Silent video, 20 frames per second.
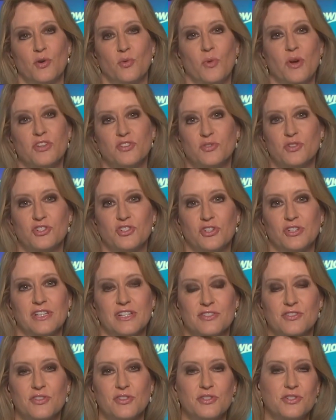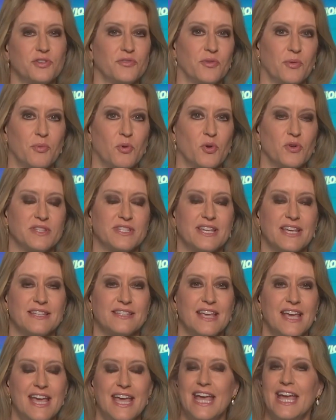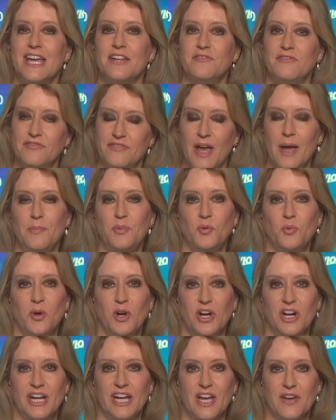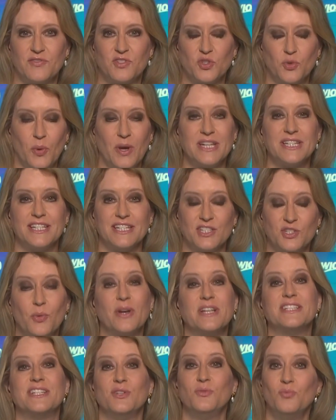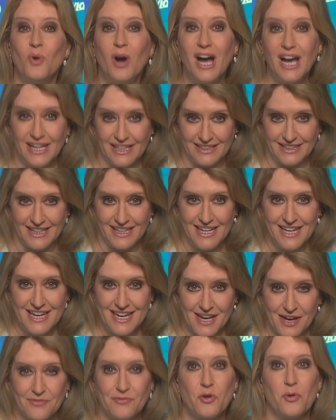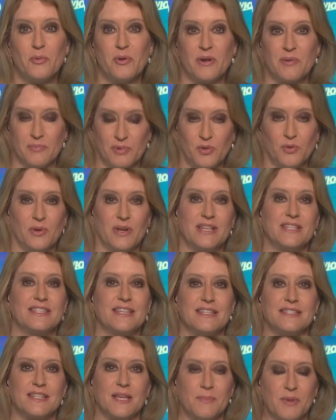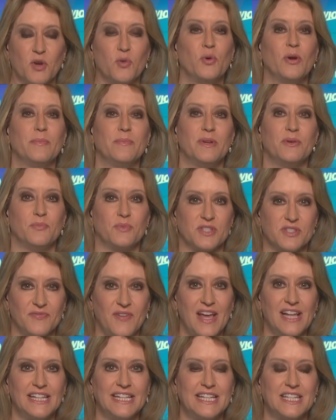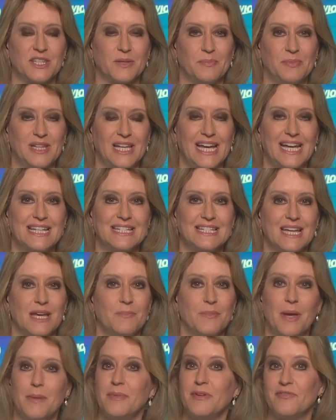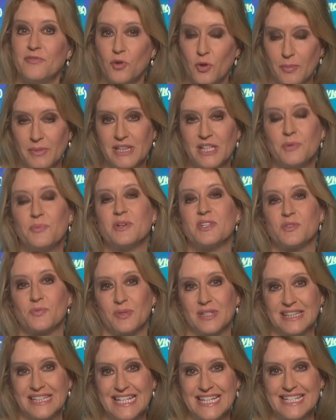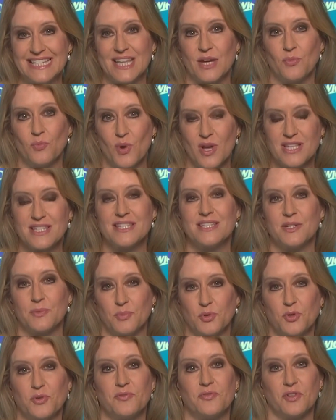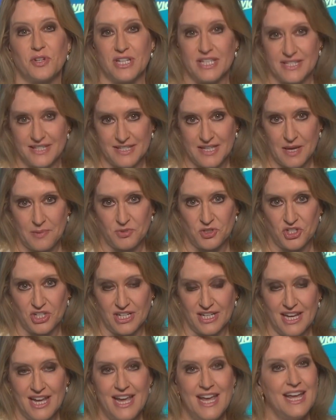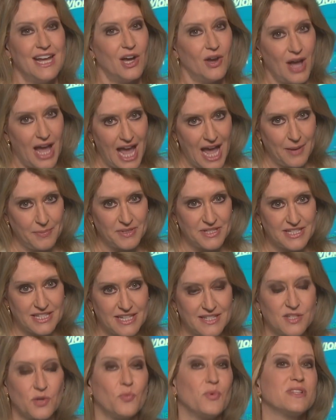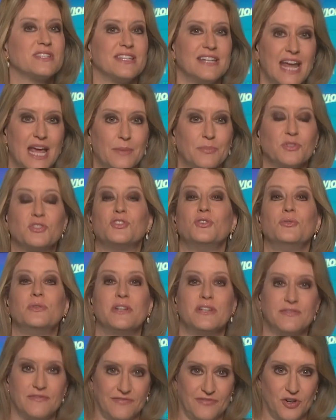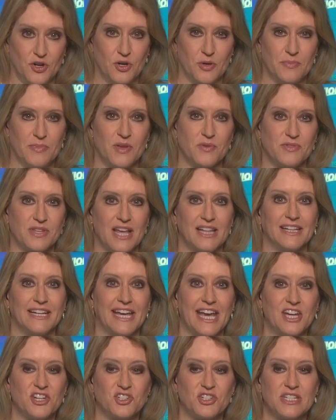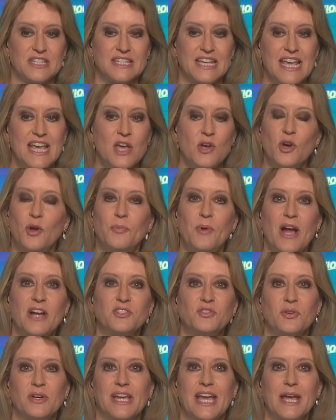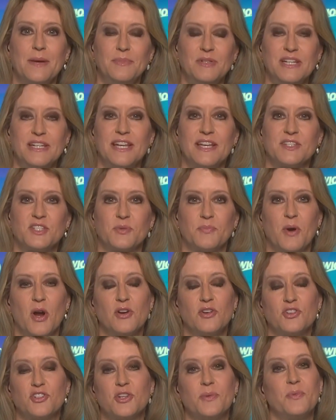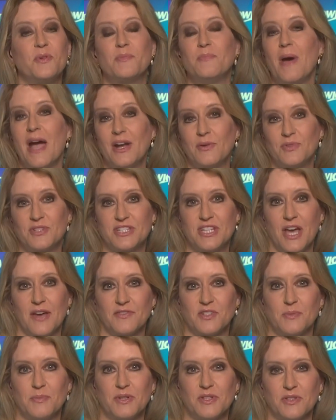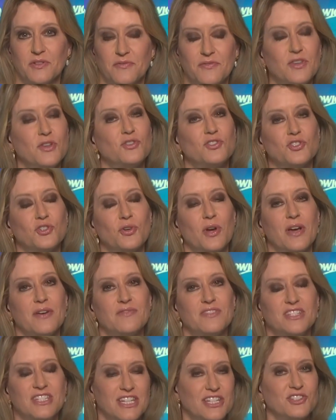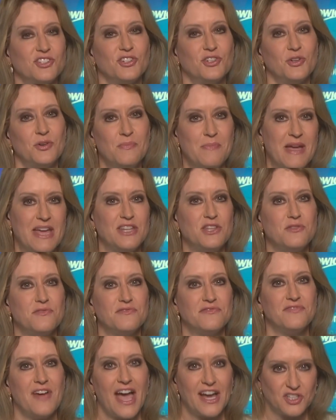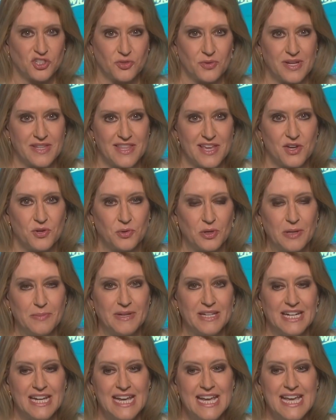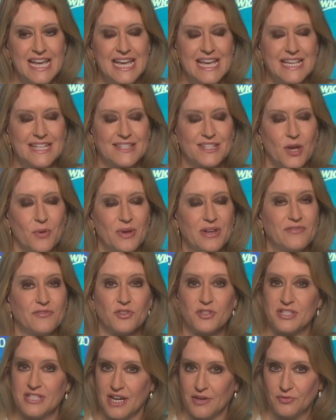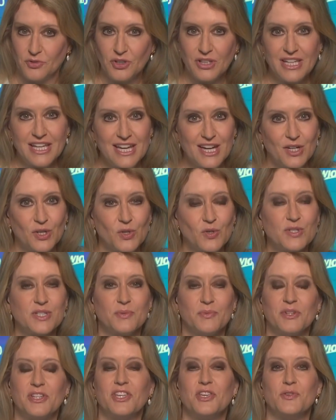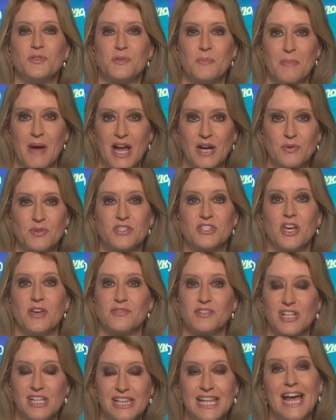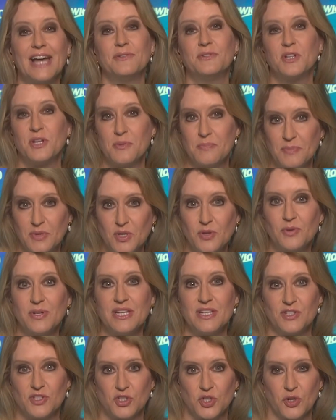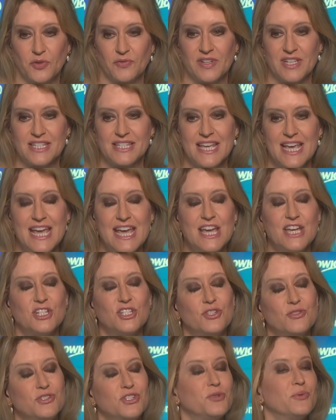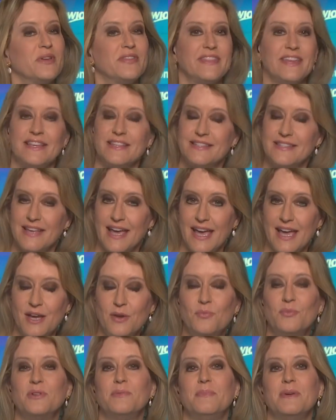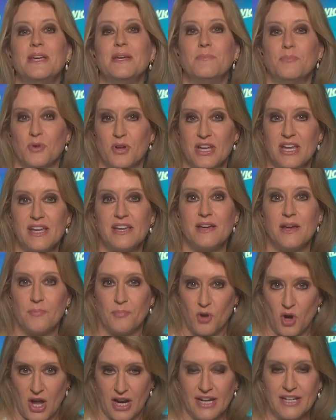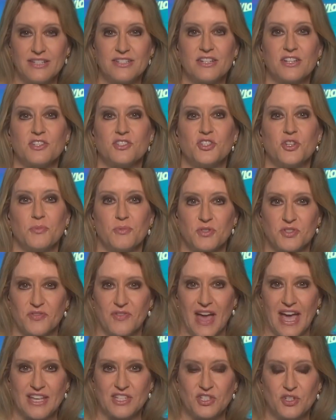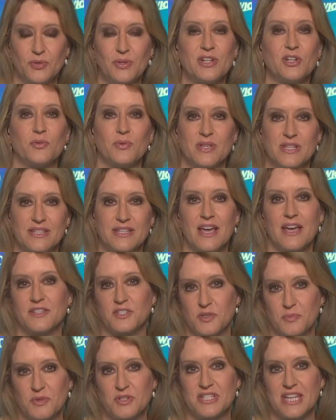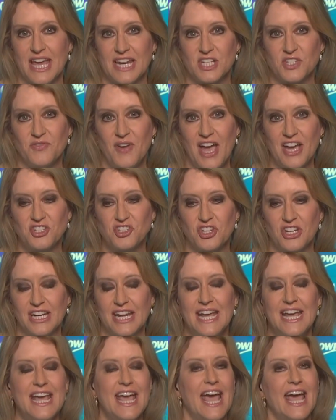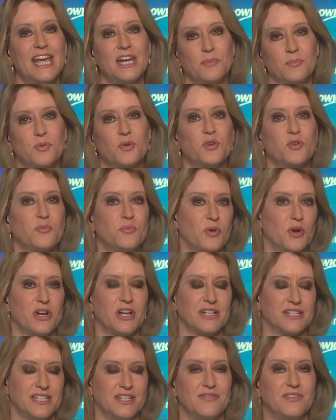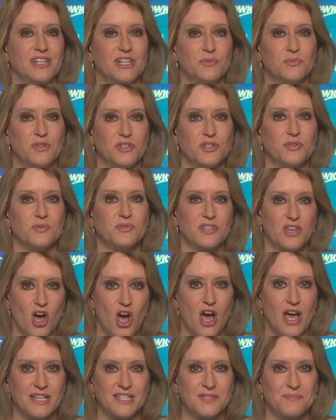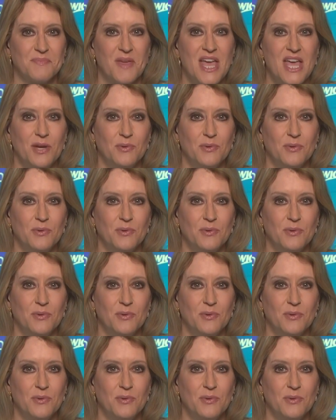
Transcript: A Wall Street Journal exclusive report says in February of 2021, a former employee said some equipment was failing at the plant and baby formula was released that wasn't approved for consumption. Now Abbott says it wasn't able to confirm those allegations. Well, Procter & Gamble announced a partnership with Microsoft to build the future of digital manufacturing. The agreement is going for several years, it will use Microsoft's cloud computing service to do what they say would be bringing products to consumers faster, increase customer satisfaction, and improve productivity and reduce costs.